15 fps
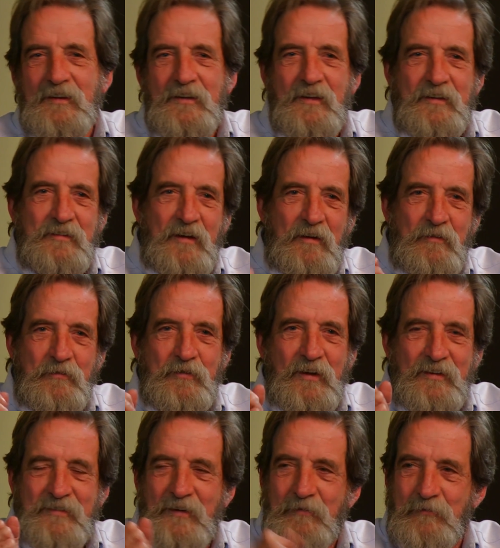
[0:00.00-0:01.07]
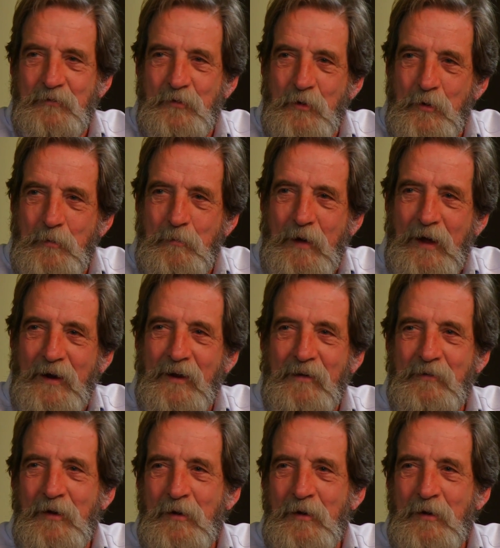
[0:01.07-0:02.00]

and let's have them say something good about it.